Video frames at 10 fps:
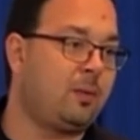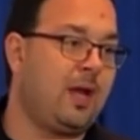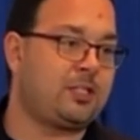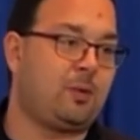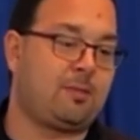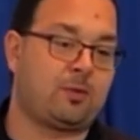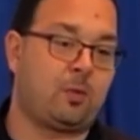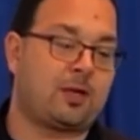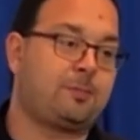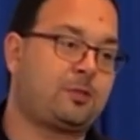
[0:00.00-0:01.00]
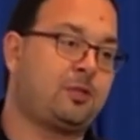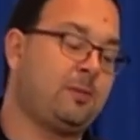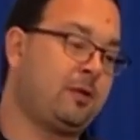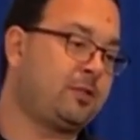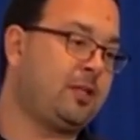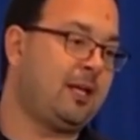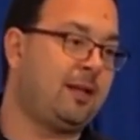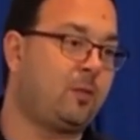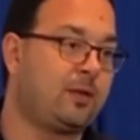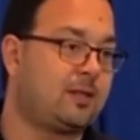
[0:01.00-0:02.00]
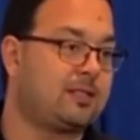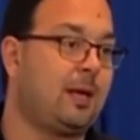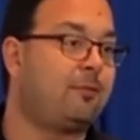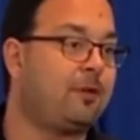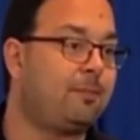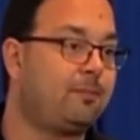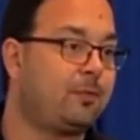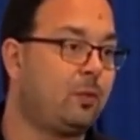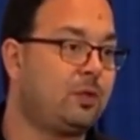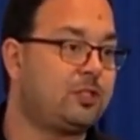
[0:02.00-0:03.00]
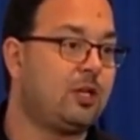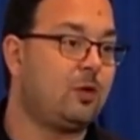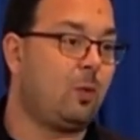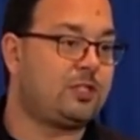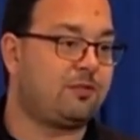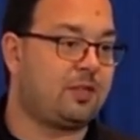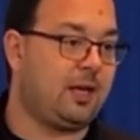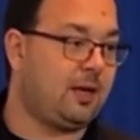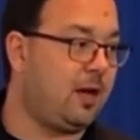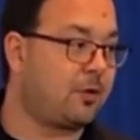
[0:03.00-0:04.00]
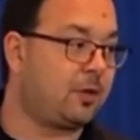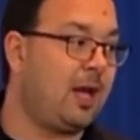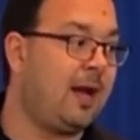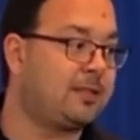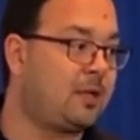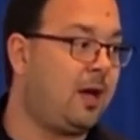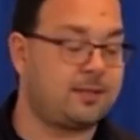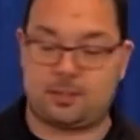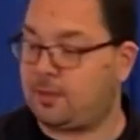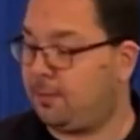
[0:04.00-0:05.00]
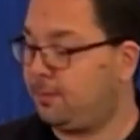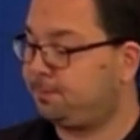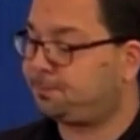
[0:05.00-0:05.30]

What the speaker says: we actually want to be able to work upstream and understand, like, where did this come from? Which of the other lines caused this problem?